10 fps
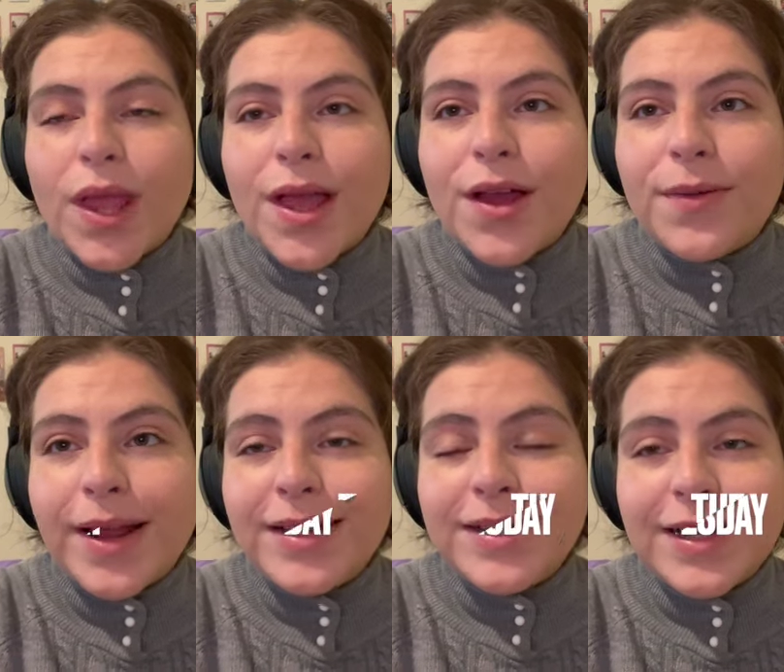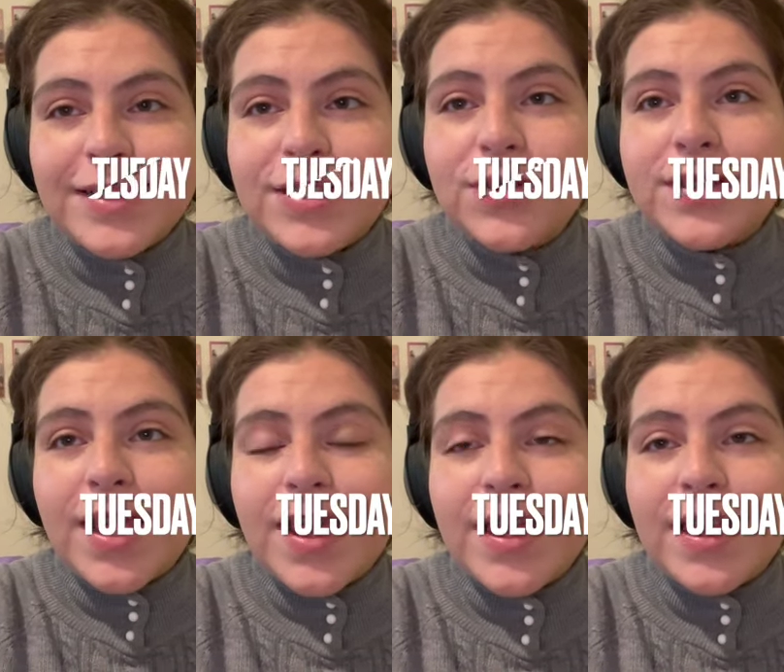All right, today's
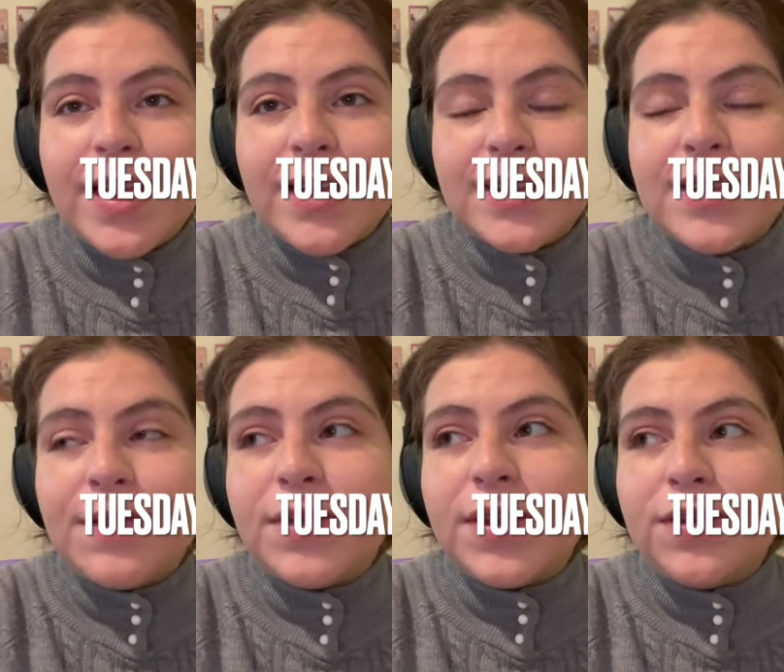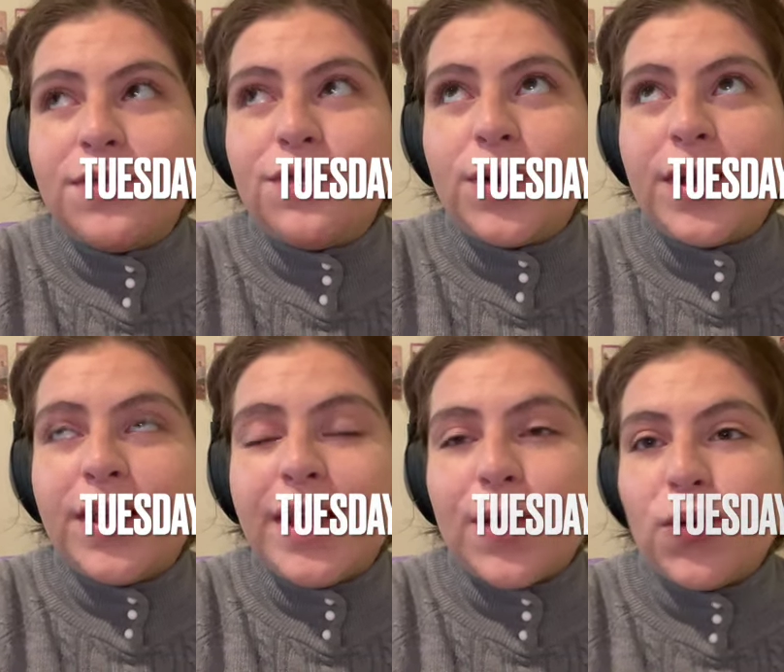Tuesday. It is
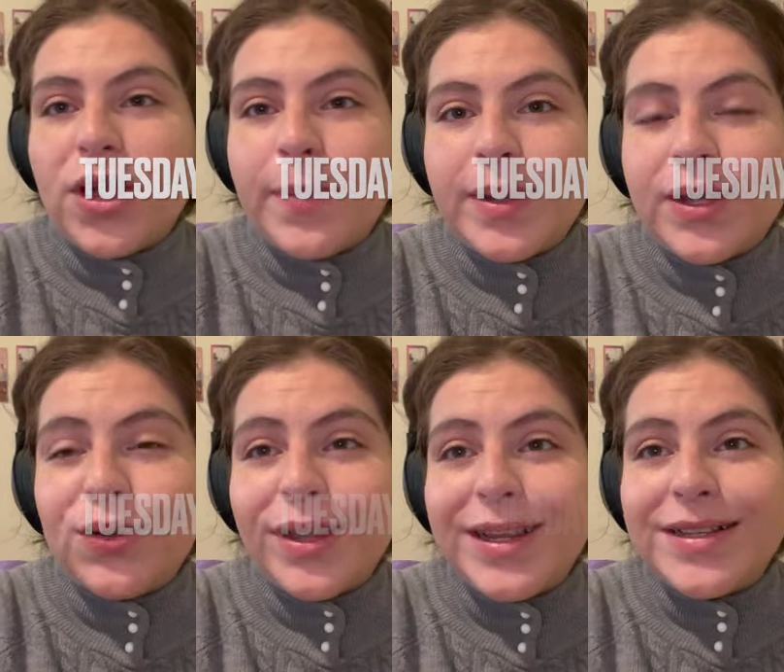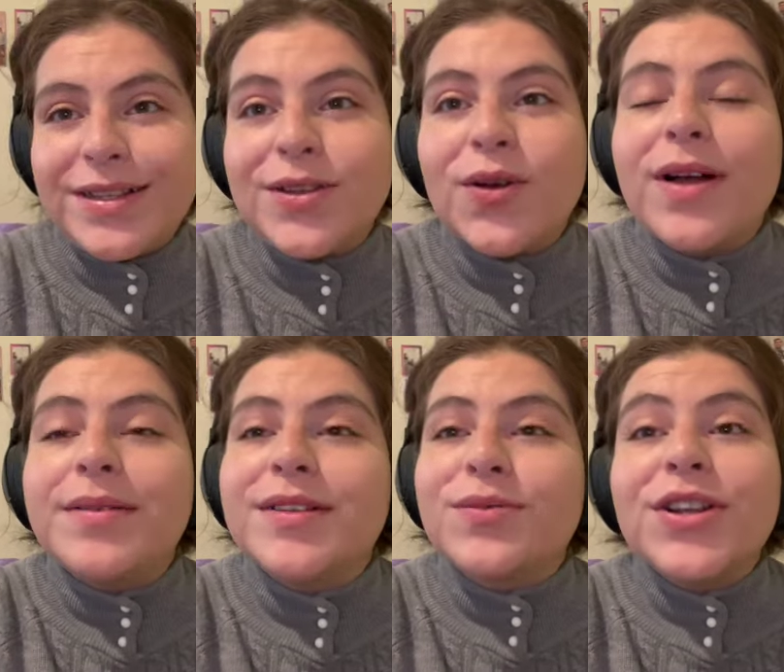7.40. I woke up a little late, so I
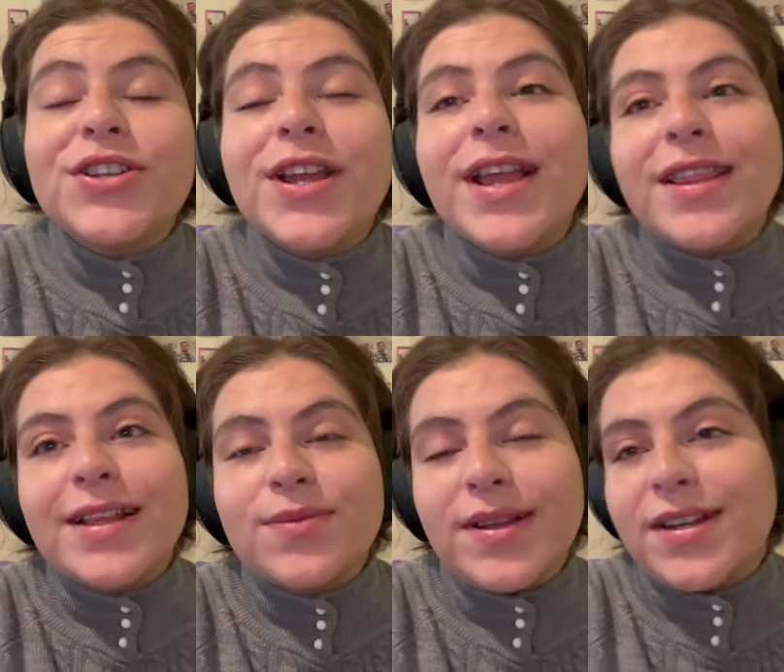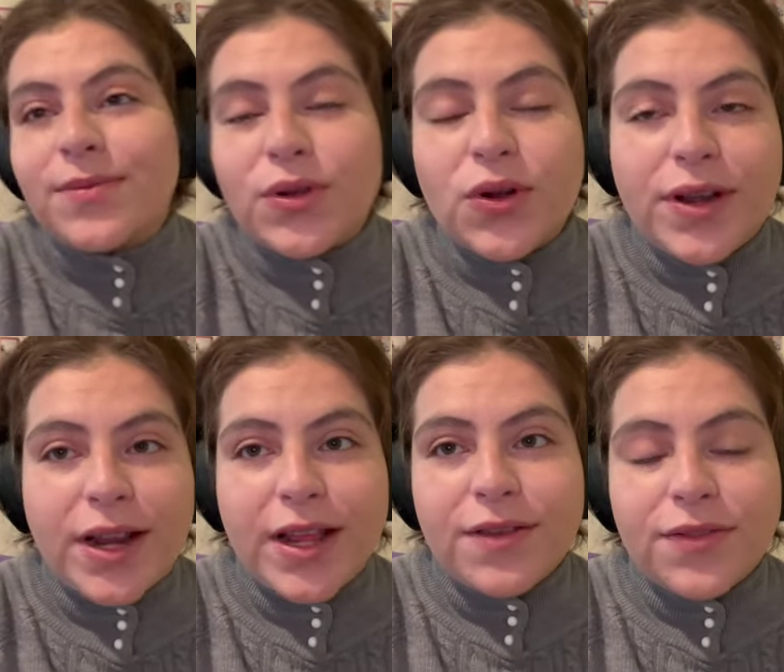was rushing, and that's why I didn't record
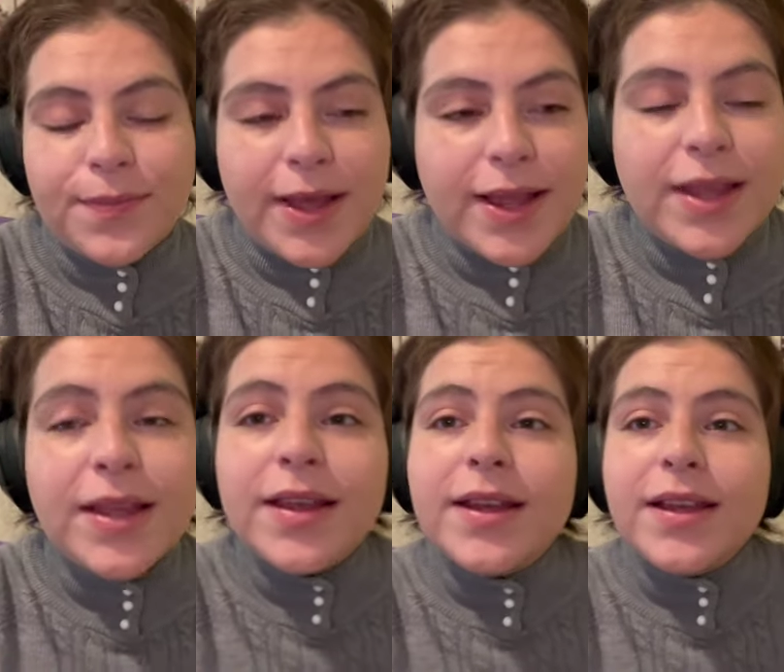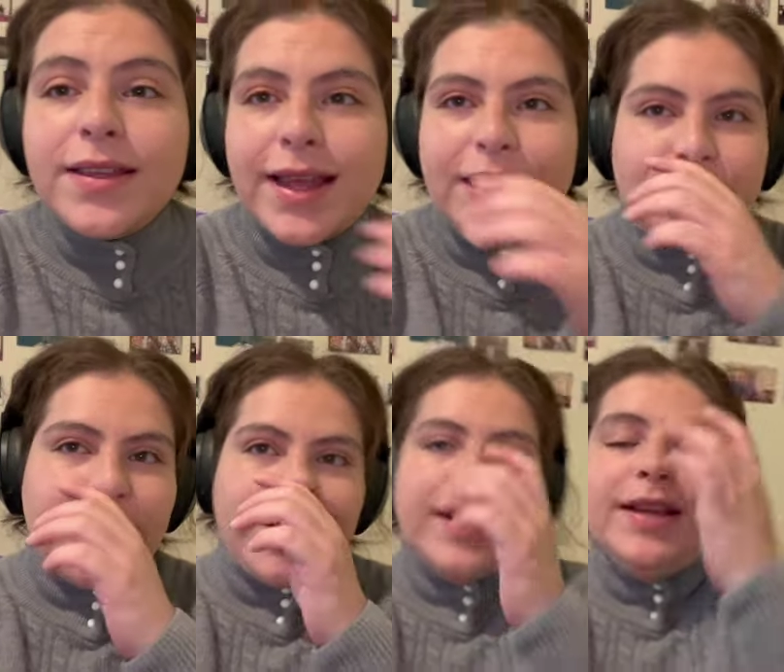any of my getting
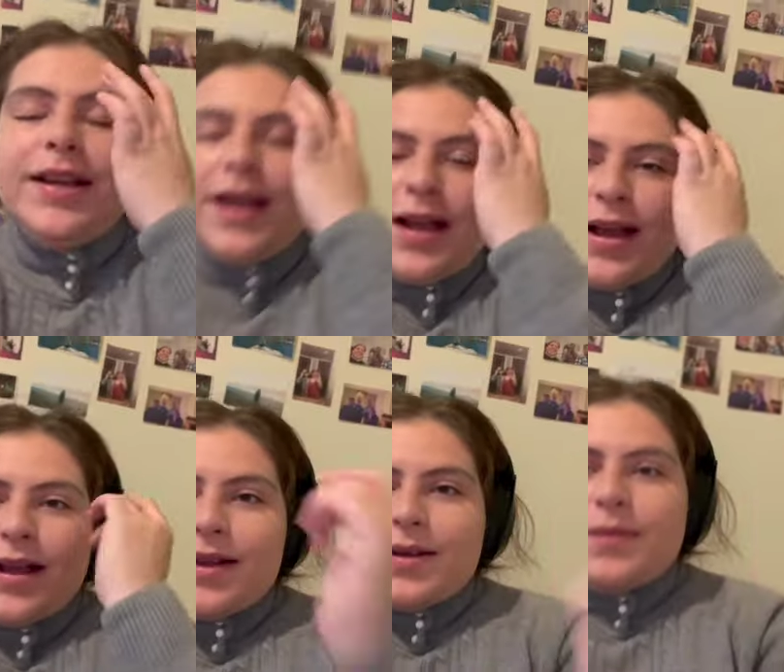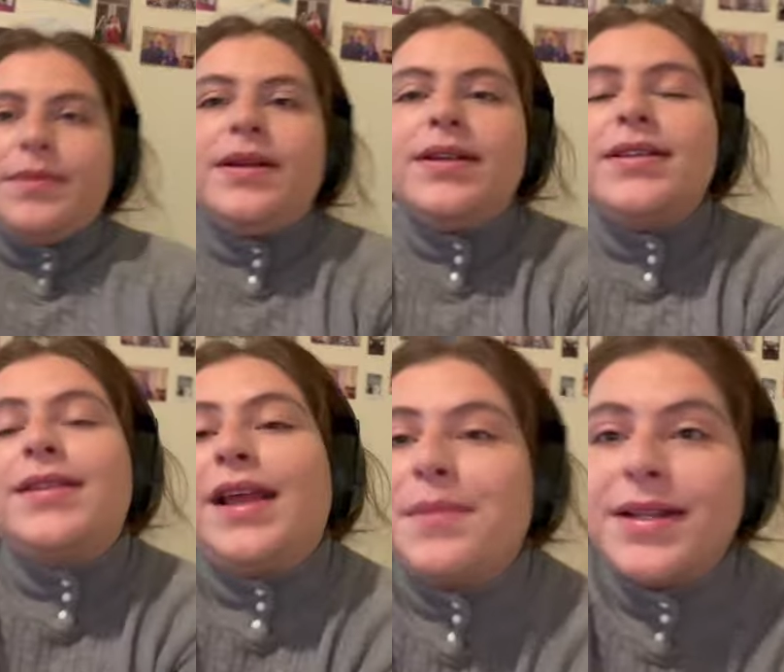ready um,
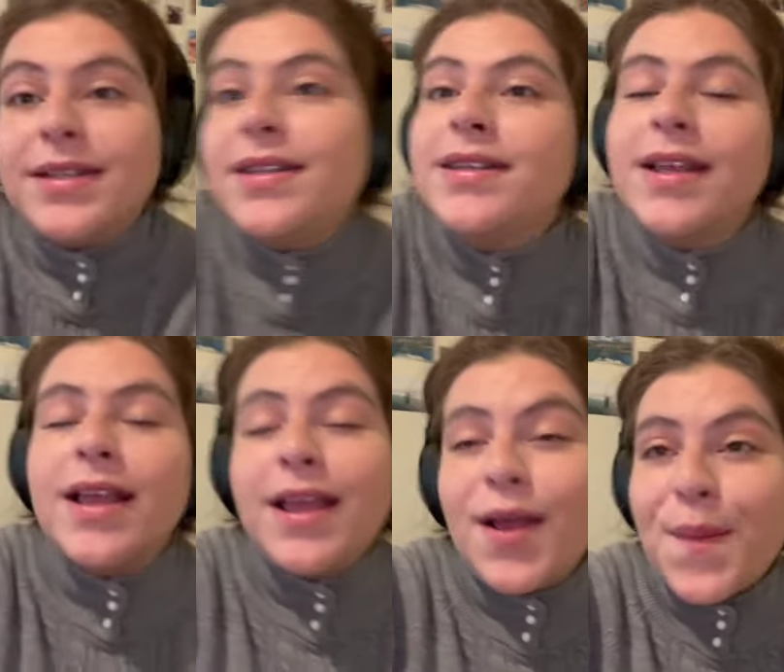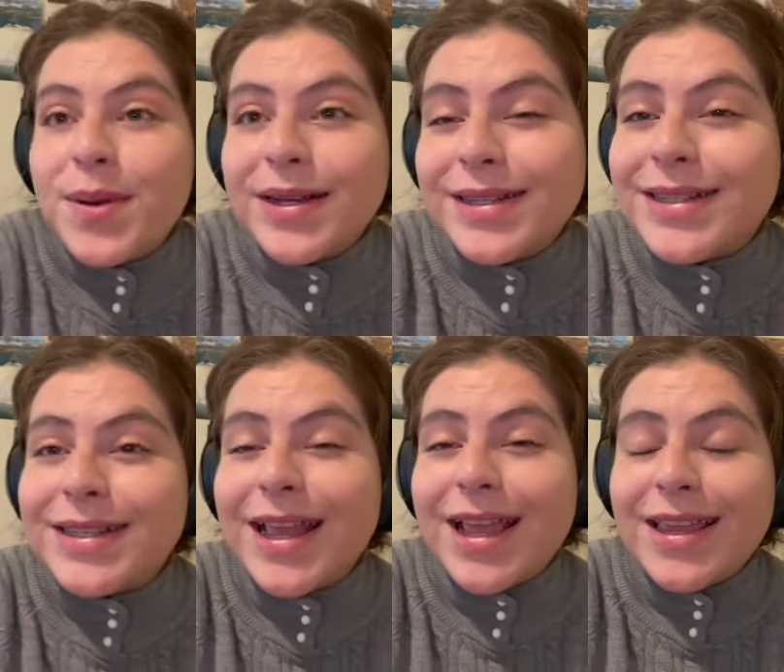segments.
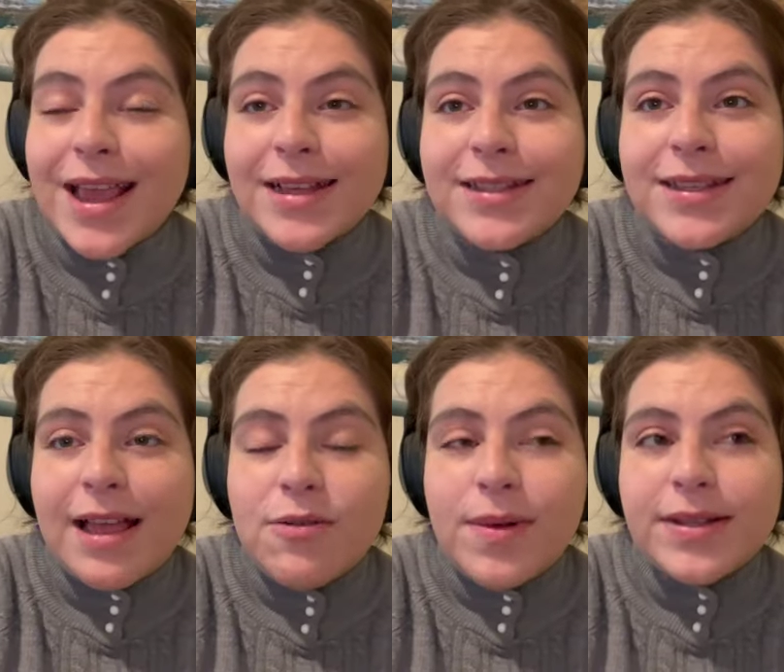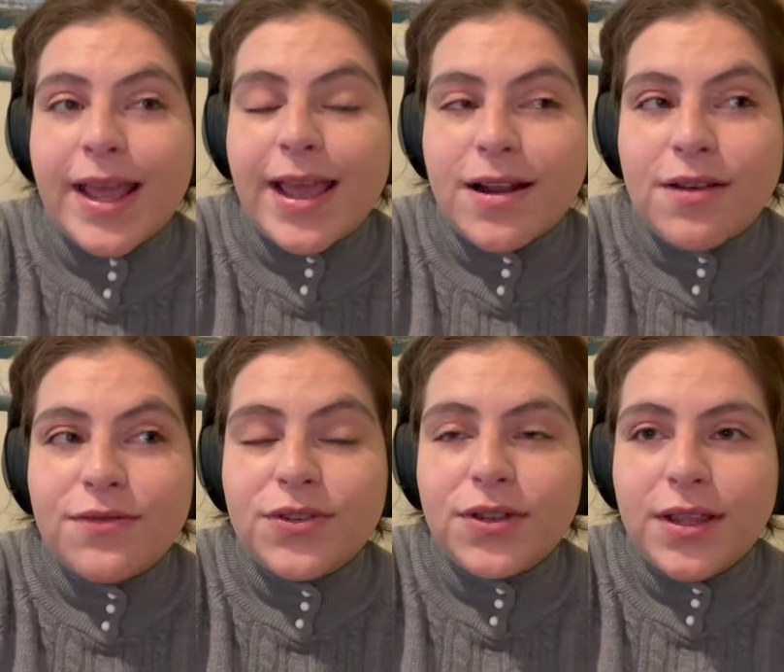But yes, I'm about to head
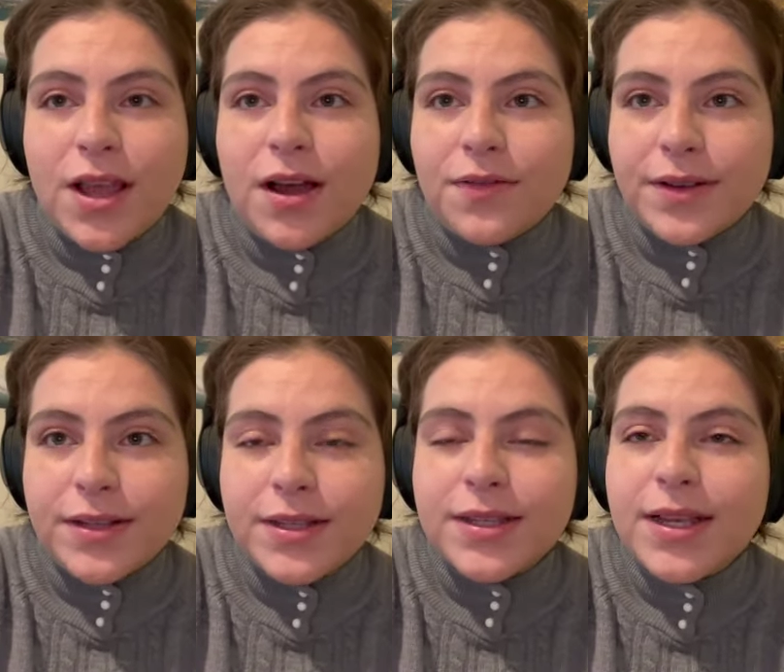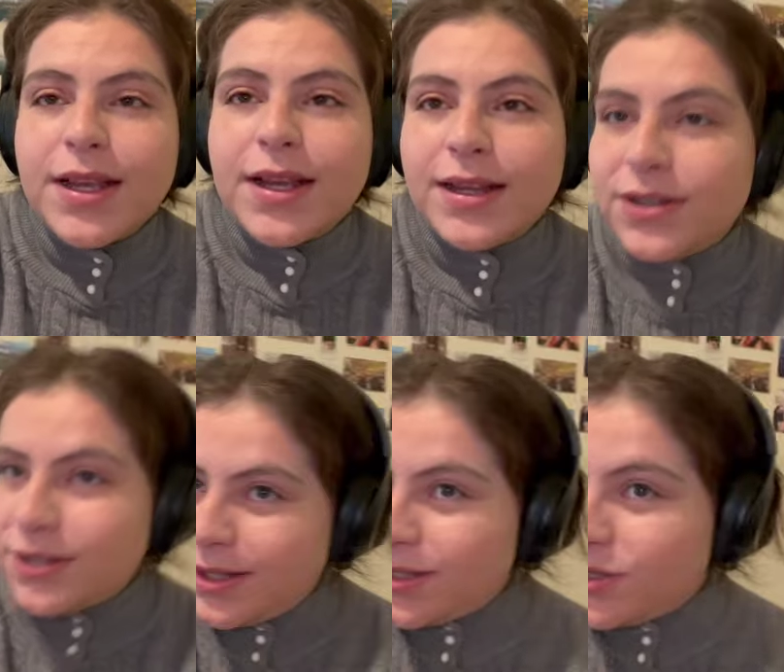off to the office.
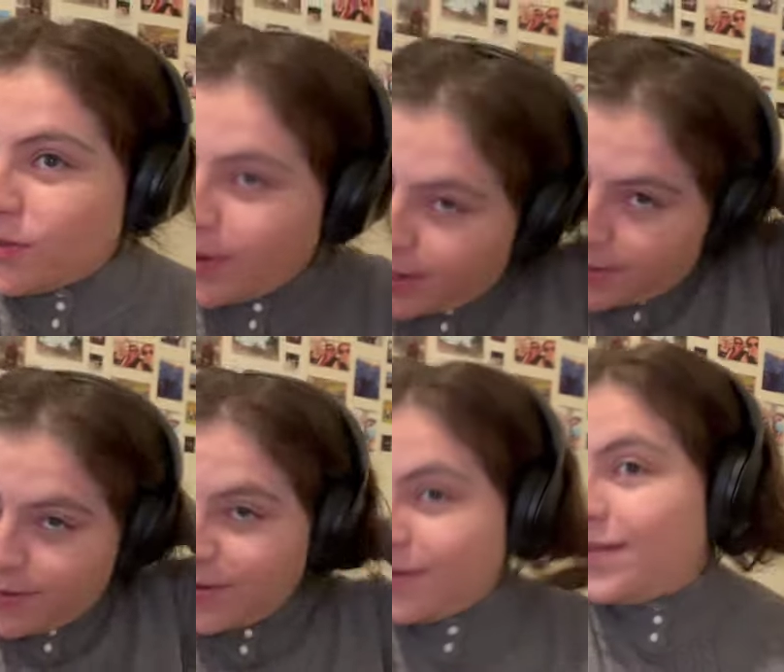Just need to do my hair.